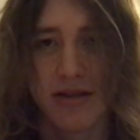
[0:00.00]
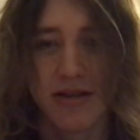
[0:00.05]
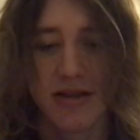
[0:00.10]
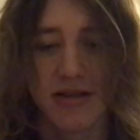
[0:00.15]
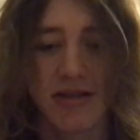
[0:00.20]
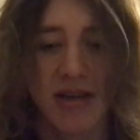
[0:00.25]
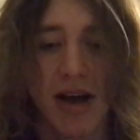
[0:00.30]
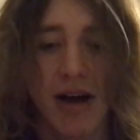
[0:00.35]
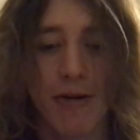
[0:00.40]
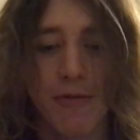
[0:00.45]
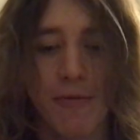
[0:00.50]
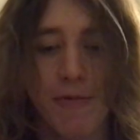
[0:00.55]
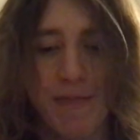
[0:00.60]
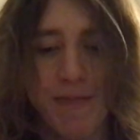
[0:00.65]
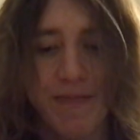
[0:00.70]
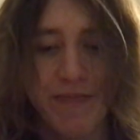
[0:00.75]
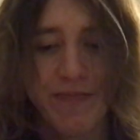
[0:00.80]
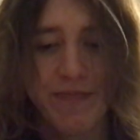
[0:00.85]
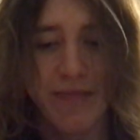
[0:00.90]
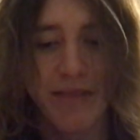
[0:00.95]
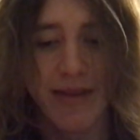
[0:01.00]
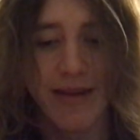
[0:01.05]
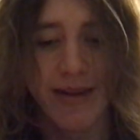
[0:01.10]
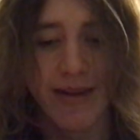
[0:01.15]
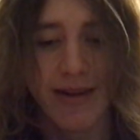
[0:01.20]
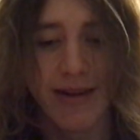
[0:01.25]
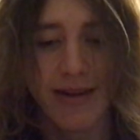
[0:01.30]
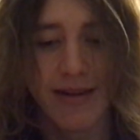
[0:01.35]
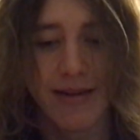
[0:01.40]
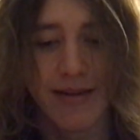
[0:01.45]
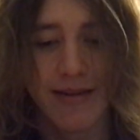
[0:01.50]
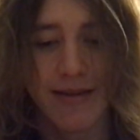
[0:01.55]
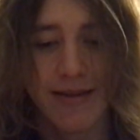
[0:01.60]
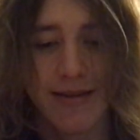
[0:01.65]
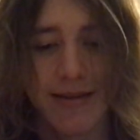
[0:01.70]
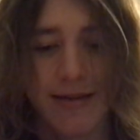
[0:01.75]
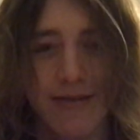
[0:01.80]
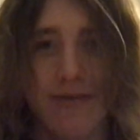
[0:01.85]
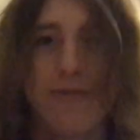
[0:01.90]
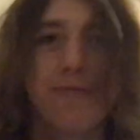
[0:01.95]
So,
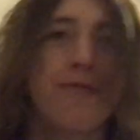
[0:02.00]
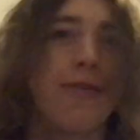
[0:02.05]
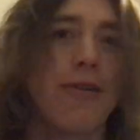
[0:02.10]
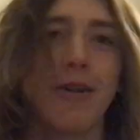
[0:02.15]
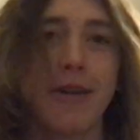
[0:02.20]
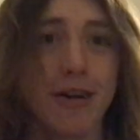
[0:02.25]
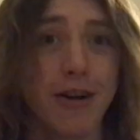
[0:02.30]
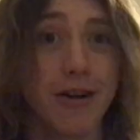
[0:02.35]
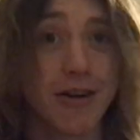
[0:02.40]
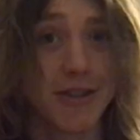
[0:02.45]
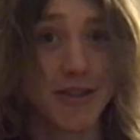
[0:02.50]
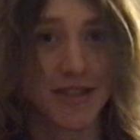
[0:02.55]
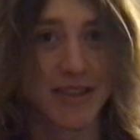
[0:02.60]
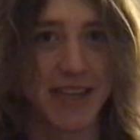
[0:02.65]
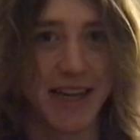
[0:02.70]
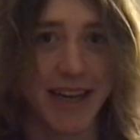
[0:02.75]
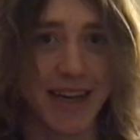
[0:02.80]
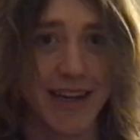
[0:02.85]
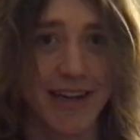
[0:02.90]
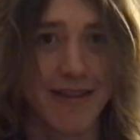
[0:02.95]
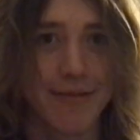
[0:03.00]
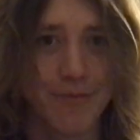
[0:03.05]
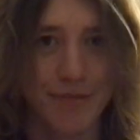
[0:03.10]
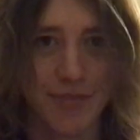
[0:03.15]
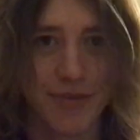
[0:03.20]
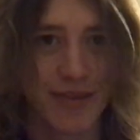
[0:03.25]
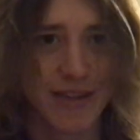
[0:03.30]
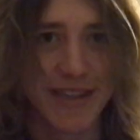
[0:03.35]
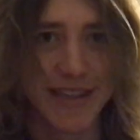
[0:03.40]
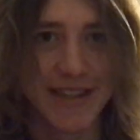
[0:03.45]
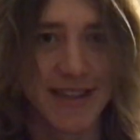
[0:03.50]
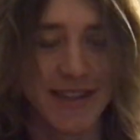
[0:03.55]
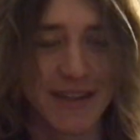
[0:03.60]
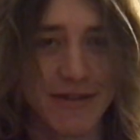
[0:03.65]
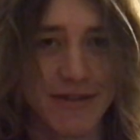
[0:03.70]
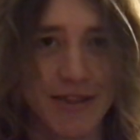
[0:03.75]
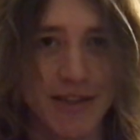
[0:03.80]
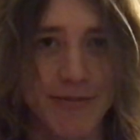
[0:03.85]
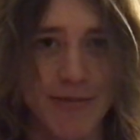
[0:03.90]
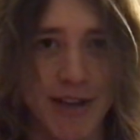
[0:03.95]
for your sake, please
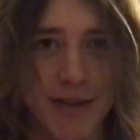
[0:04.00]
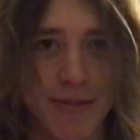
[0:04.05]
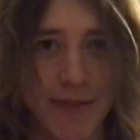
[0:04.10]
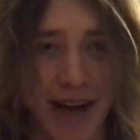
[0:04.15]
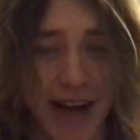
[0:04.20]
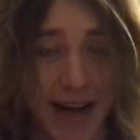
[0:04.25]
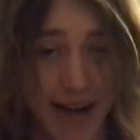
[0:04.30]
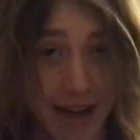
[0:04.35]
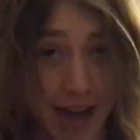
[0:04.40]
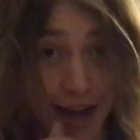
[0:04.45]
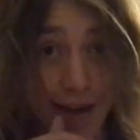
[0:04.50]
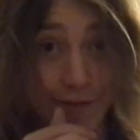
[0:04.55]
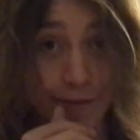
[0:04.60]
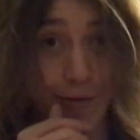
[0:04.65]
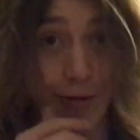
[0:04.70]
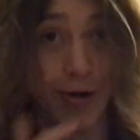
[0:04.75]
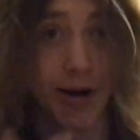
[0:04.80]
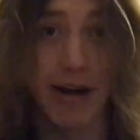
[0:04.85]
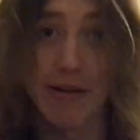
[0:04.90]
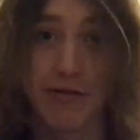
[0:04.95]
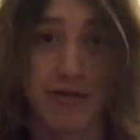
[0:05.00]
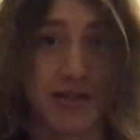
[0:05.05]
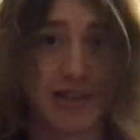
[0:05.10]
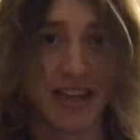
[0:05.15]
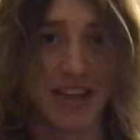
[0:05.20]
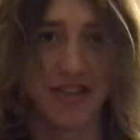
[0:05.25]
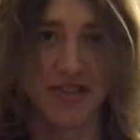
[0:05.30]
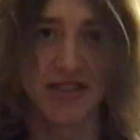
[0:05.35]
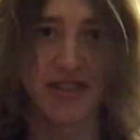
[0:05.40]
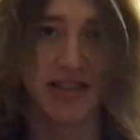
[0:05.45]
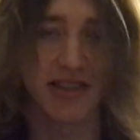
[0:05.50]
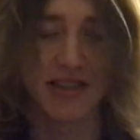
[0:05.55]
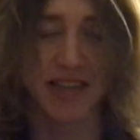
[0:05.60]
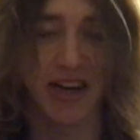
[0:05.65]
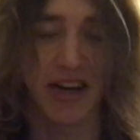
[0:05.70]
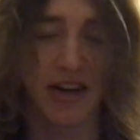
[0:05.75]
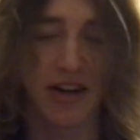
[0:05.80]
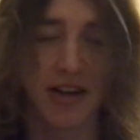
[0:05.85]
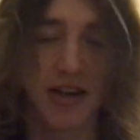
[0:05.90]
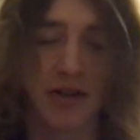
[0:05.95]
don't smell bad. And for everyone else's
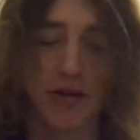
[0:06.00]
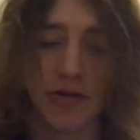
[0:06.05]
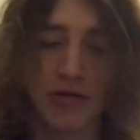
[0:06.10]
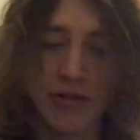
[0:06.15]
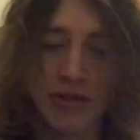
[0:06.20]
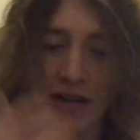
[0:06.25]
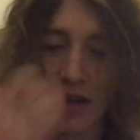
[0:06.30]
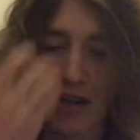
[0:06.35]
sake, too.